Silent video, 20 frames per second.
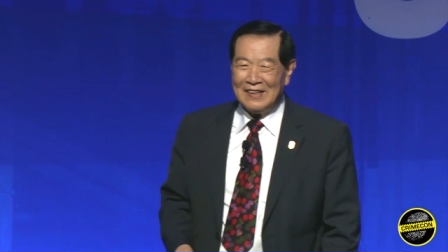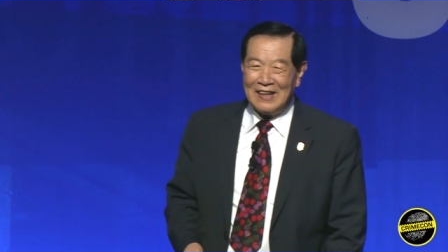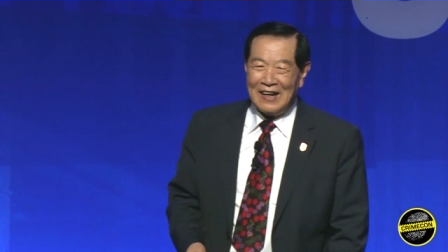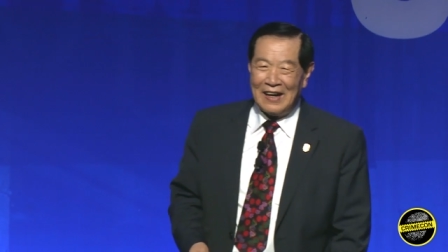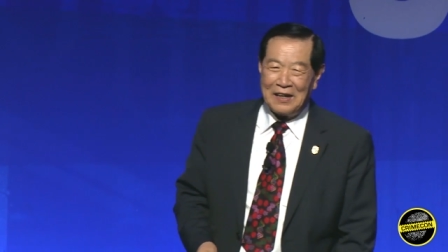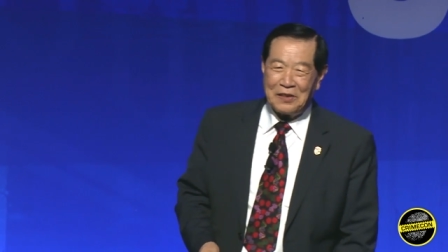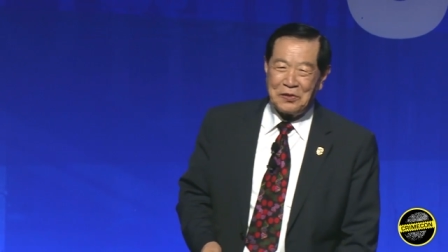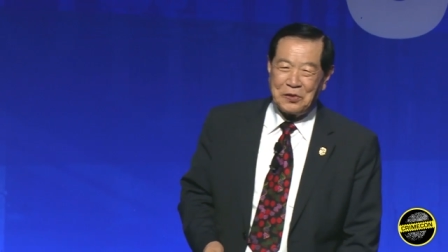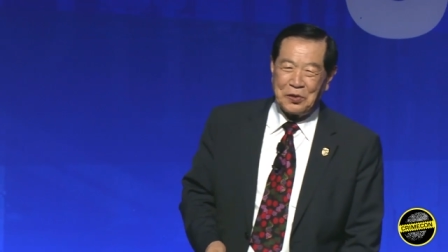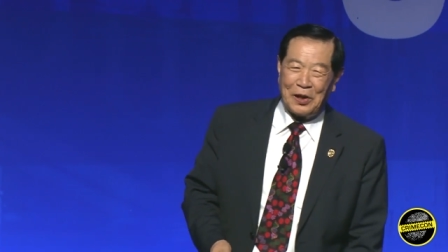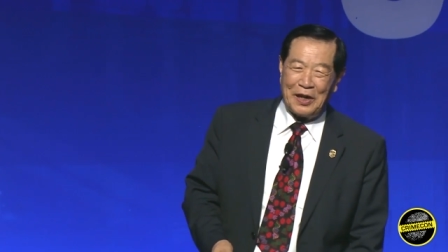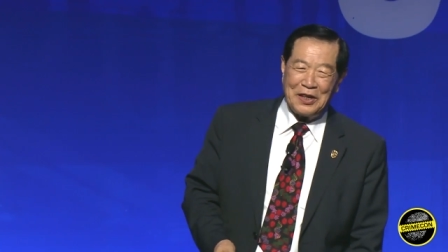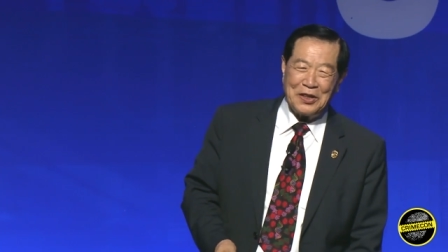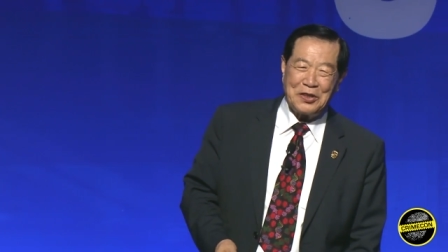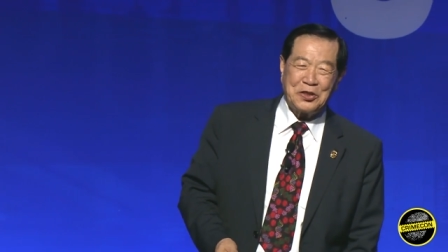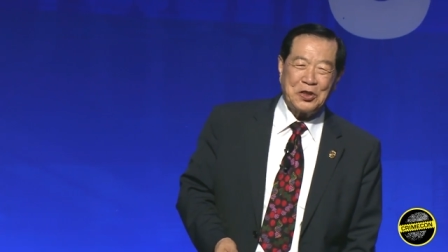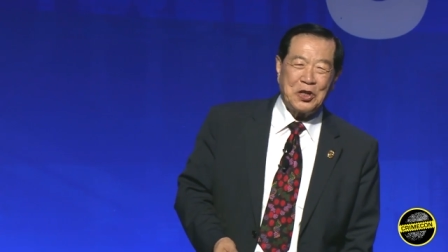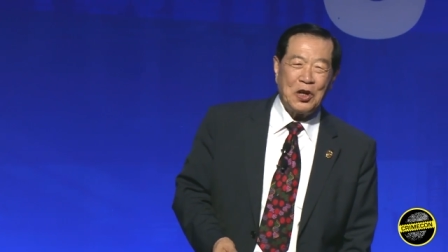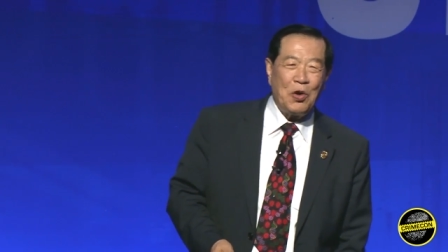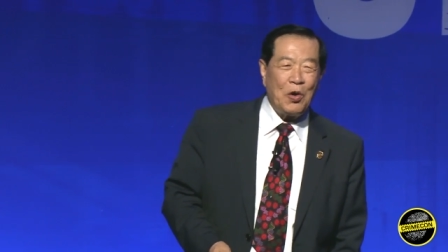I try
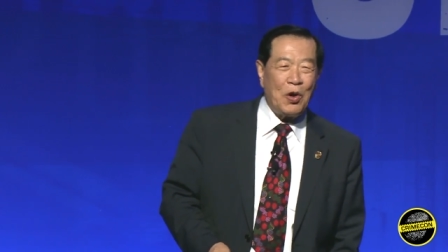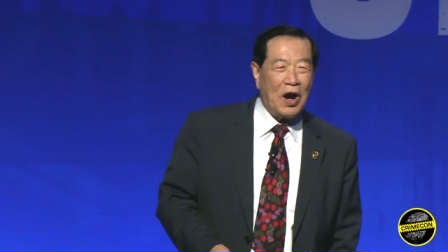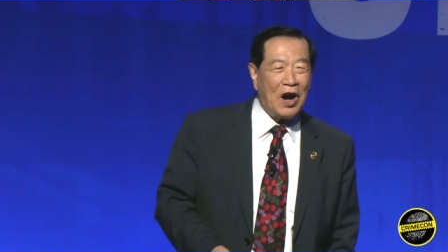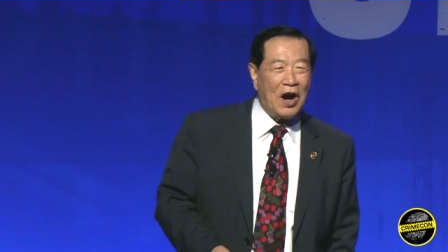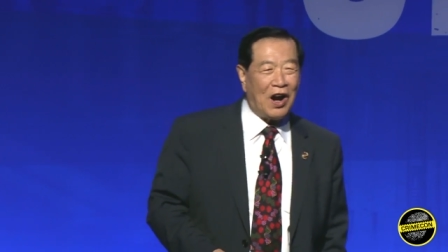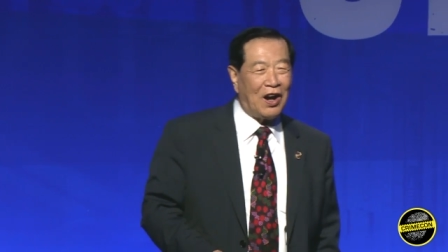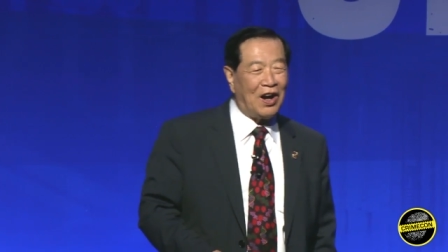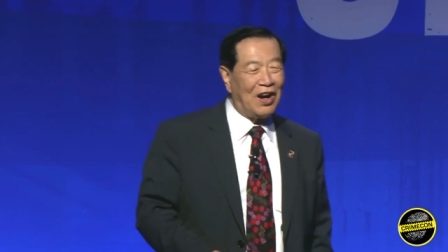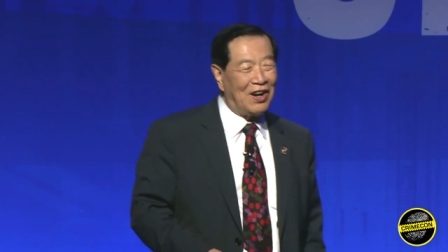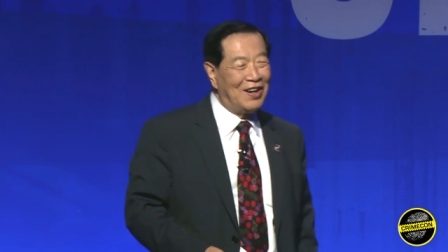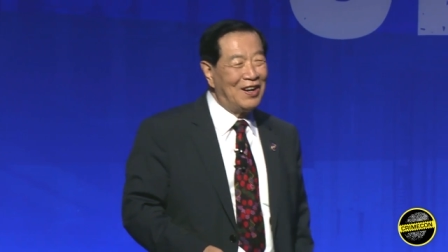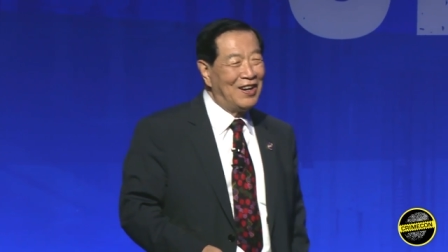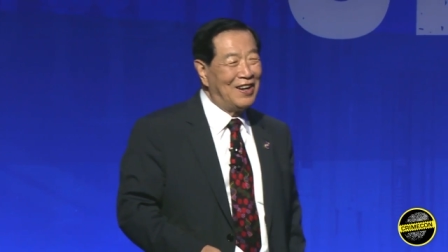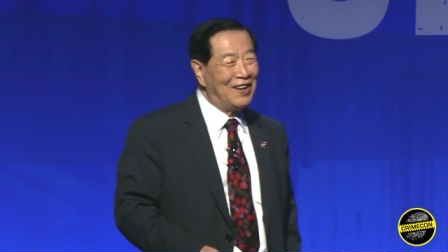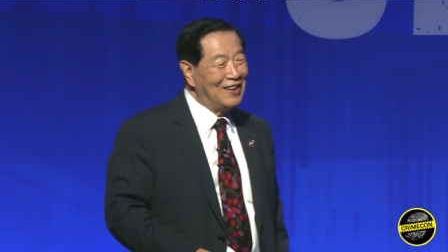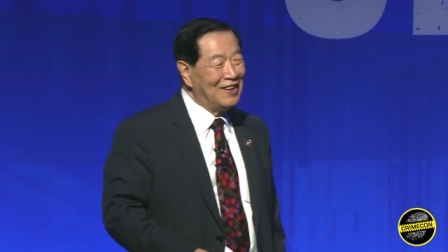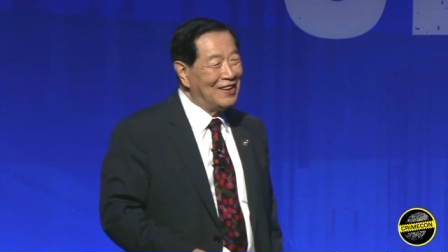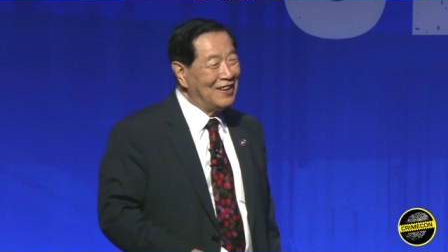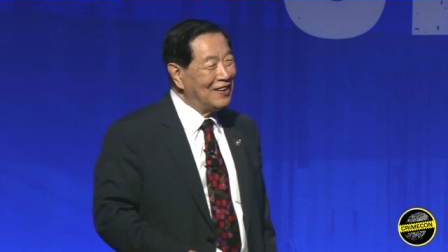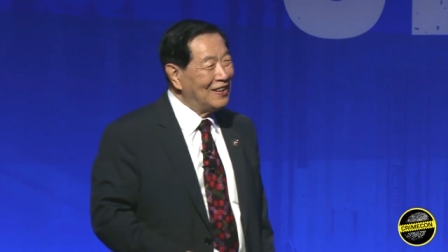so hard,
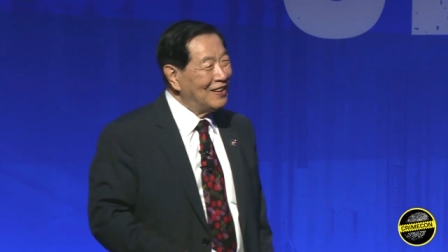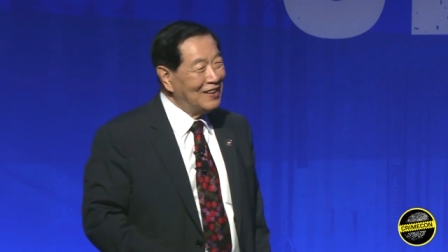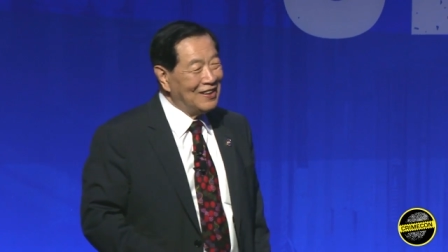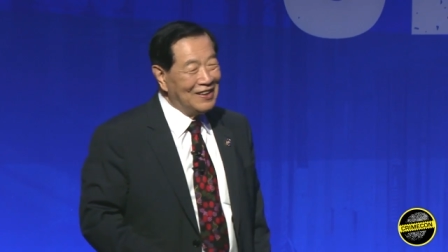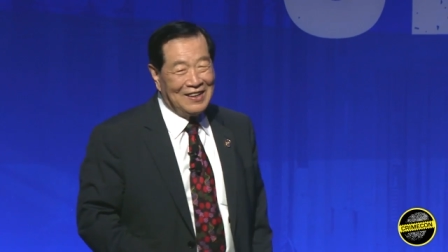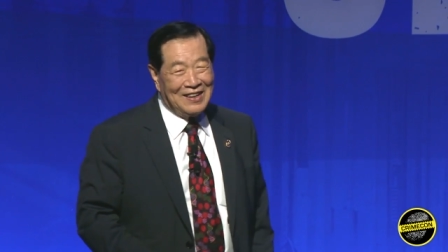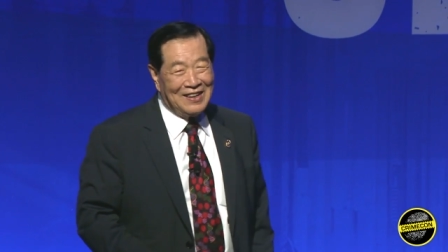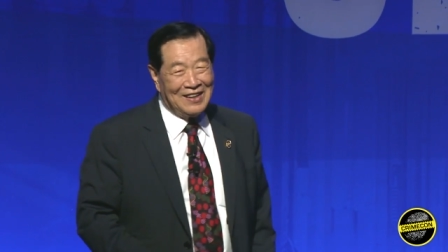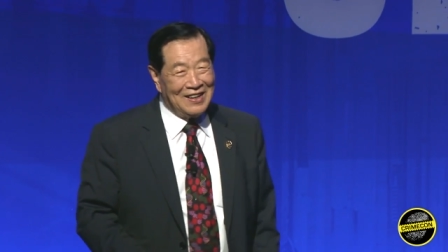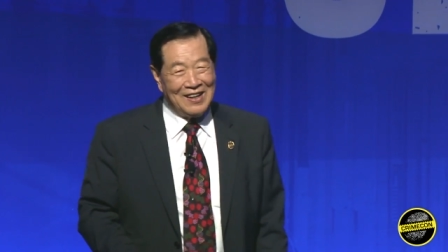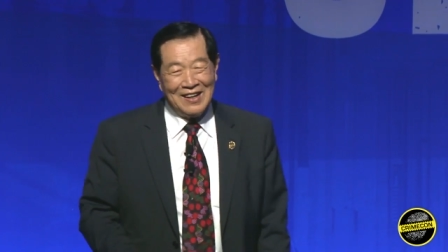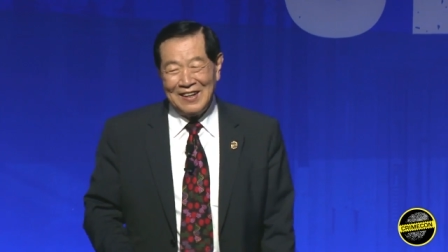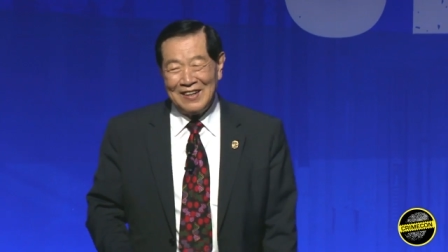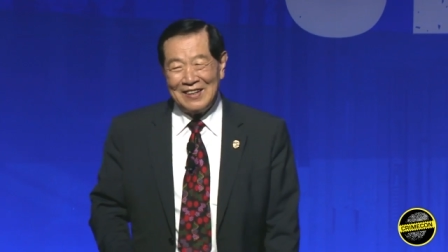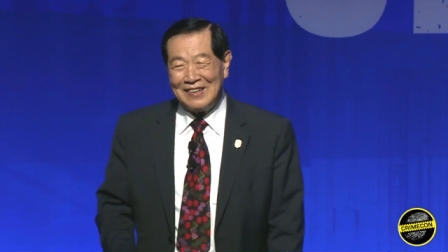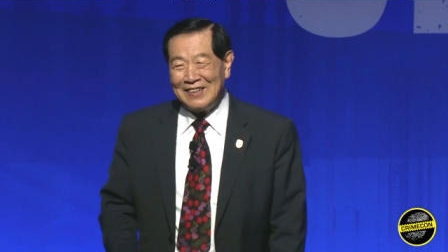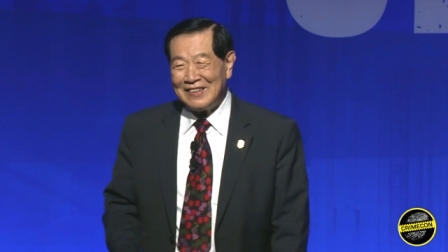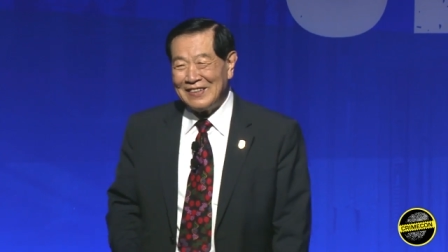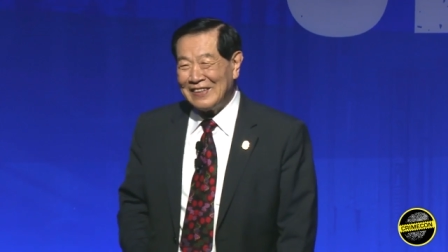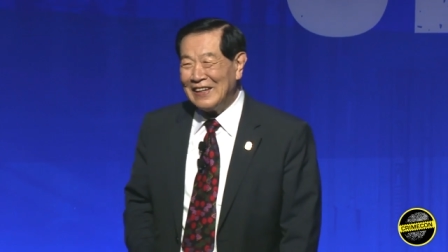
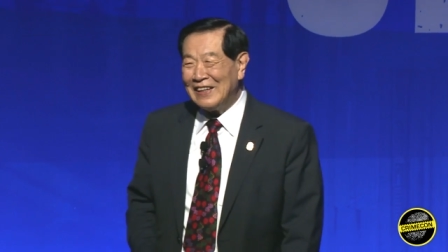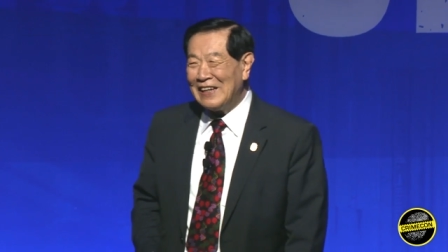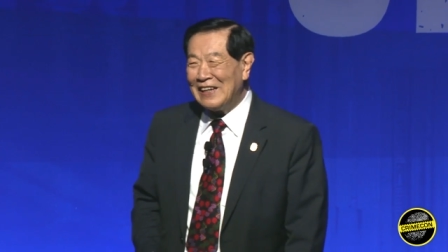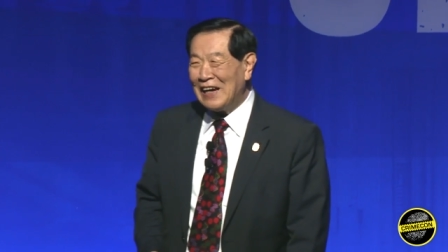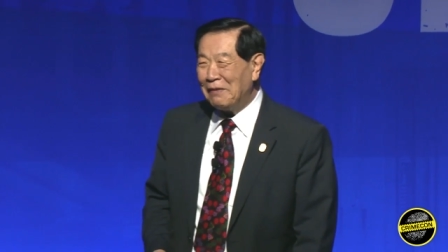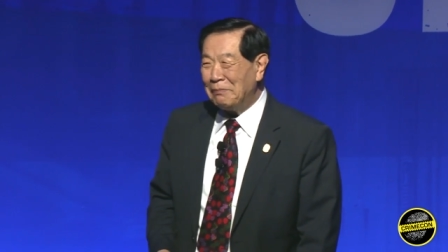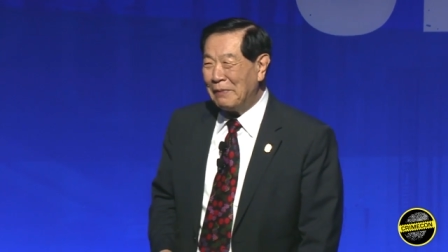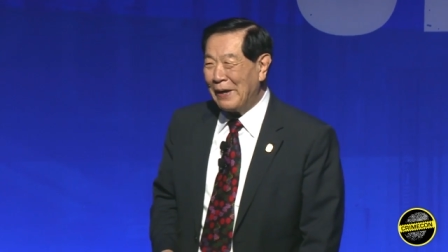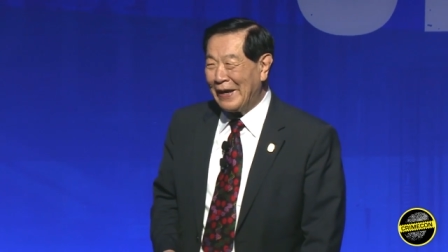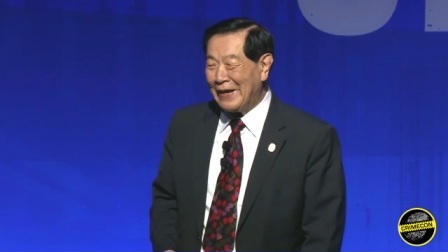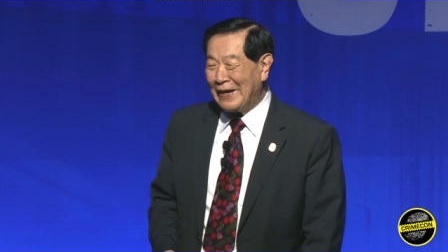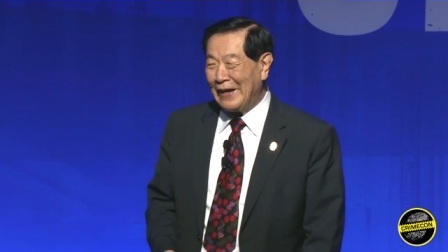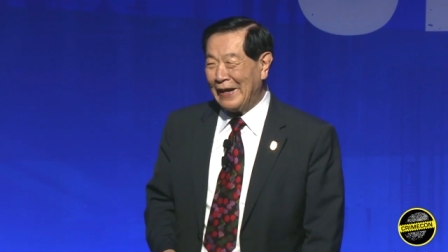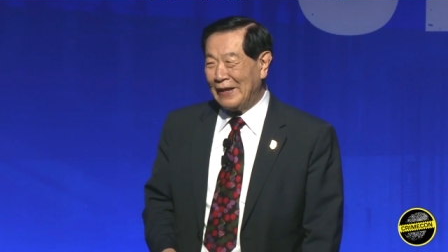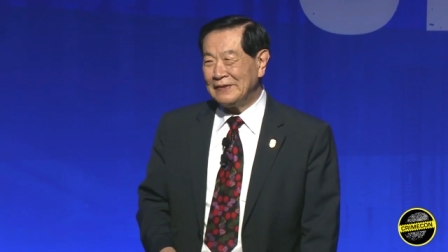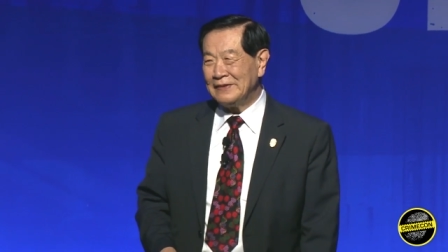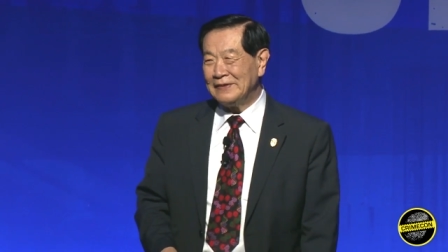did not make it.